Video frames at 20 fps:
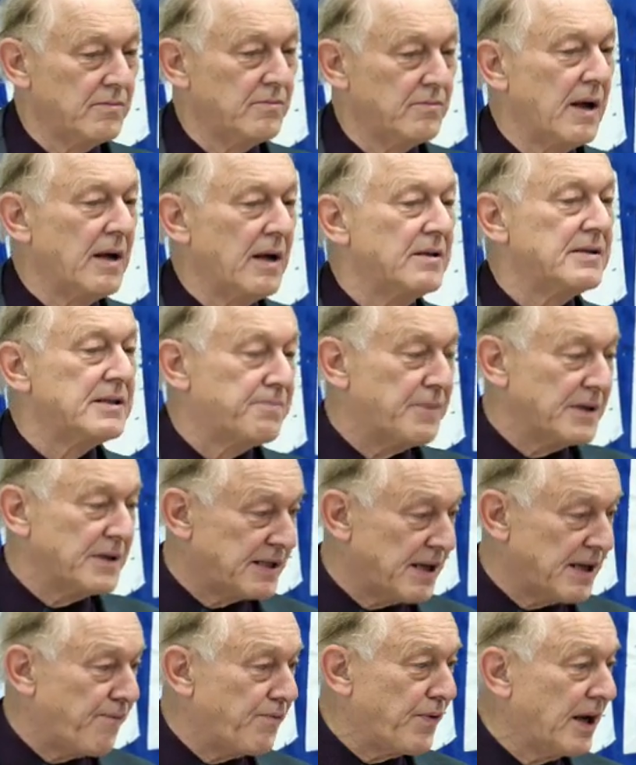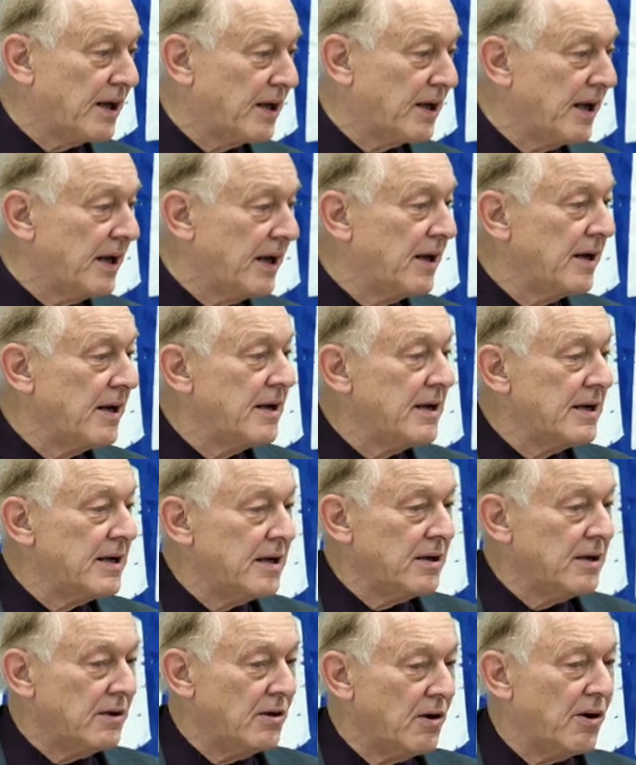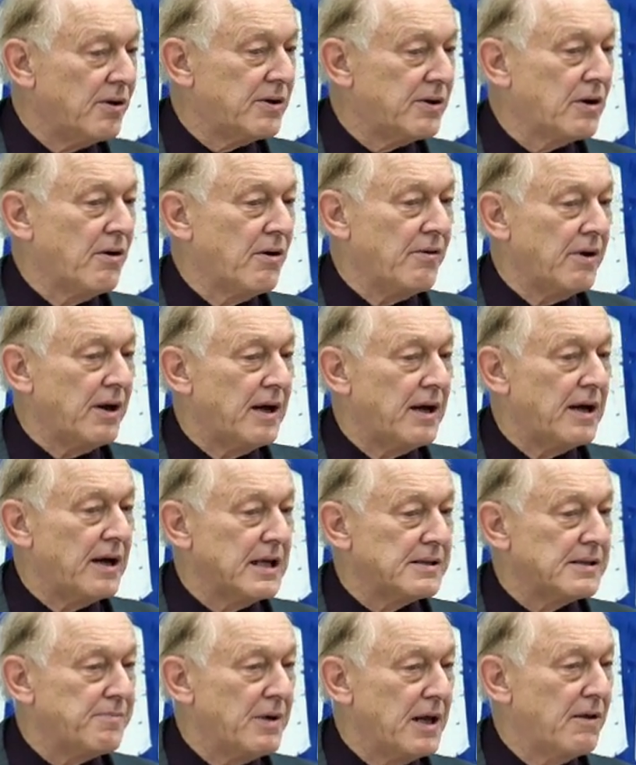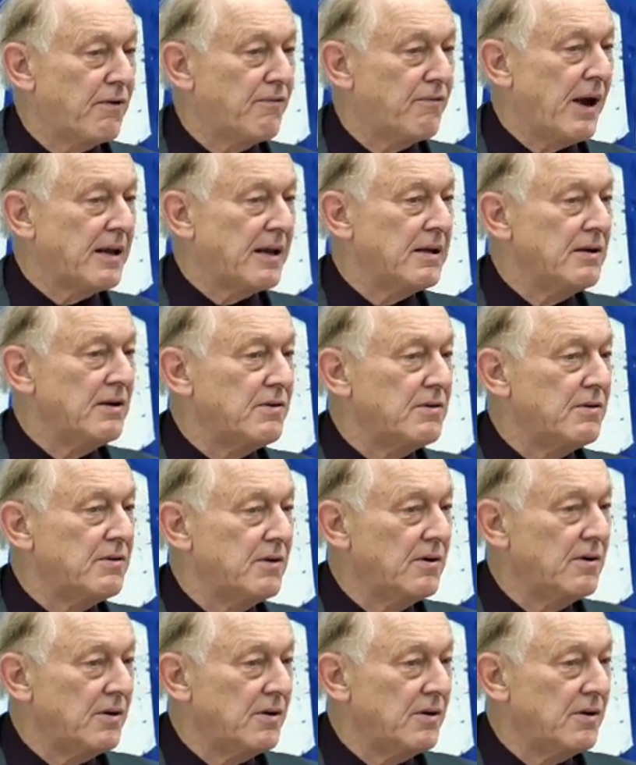Well, specifically, North Korea has been threatened